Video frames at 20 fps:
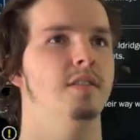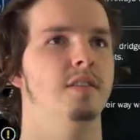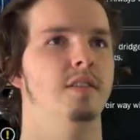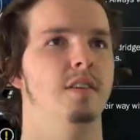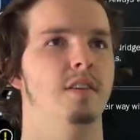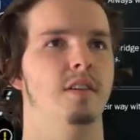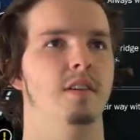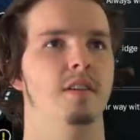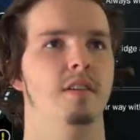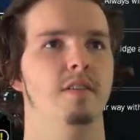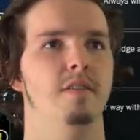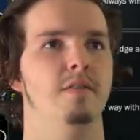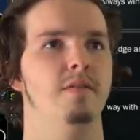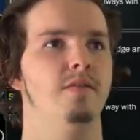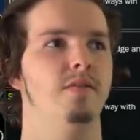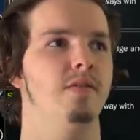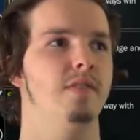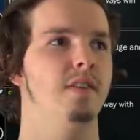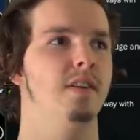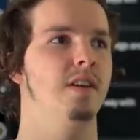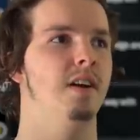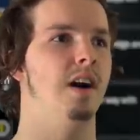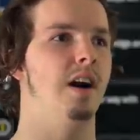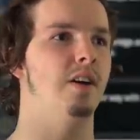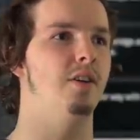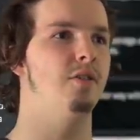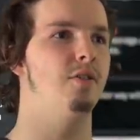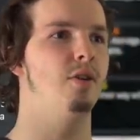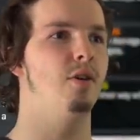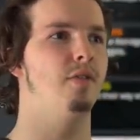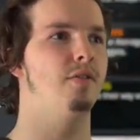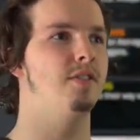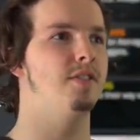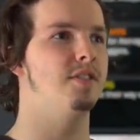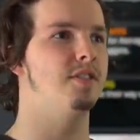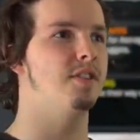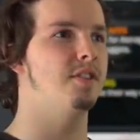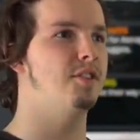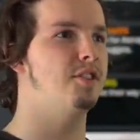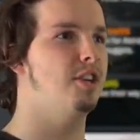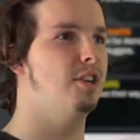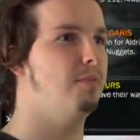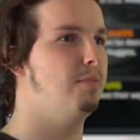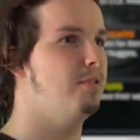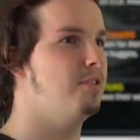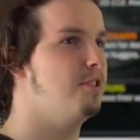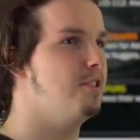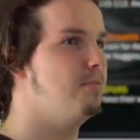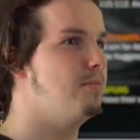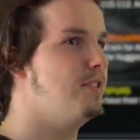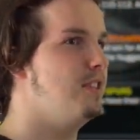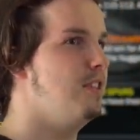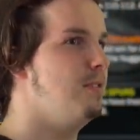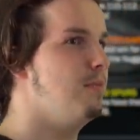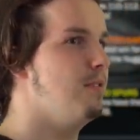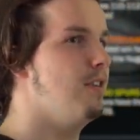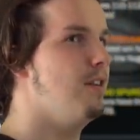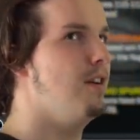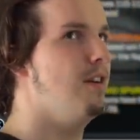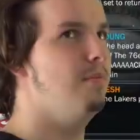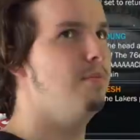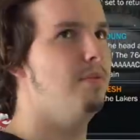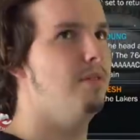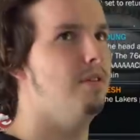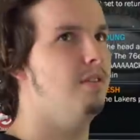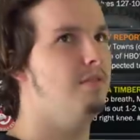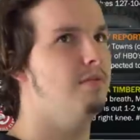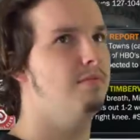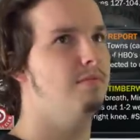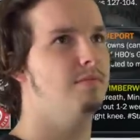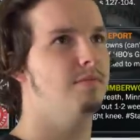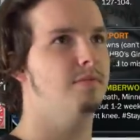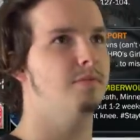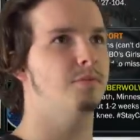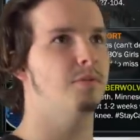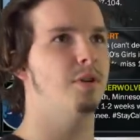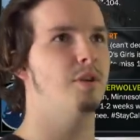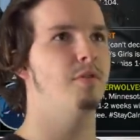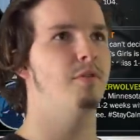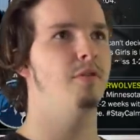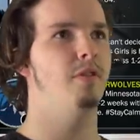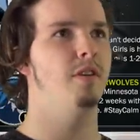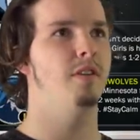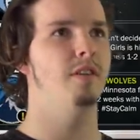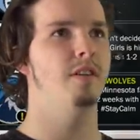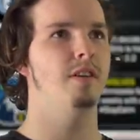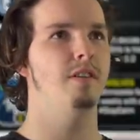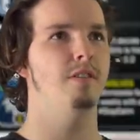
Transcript: Alright. I don't know if this is a championship team or not, but we're gonna find